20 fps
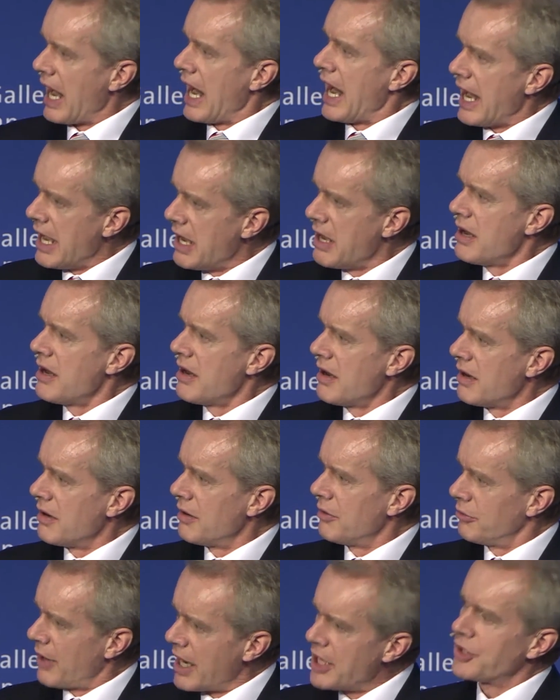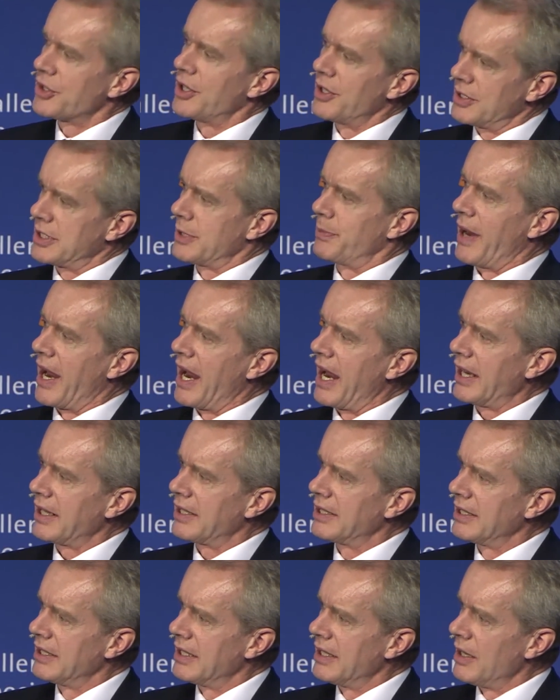In
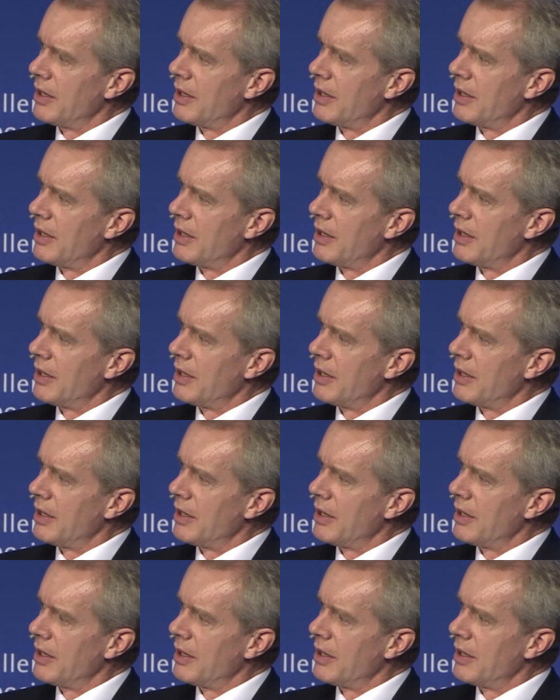retrospect,